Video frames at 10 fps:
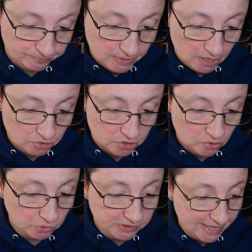How should
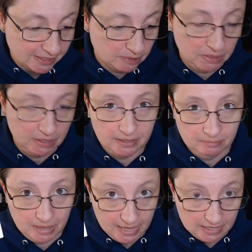old debts be
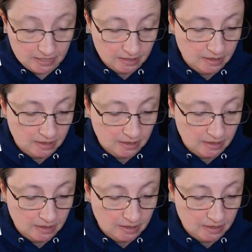paid?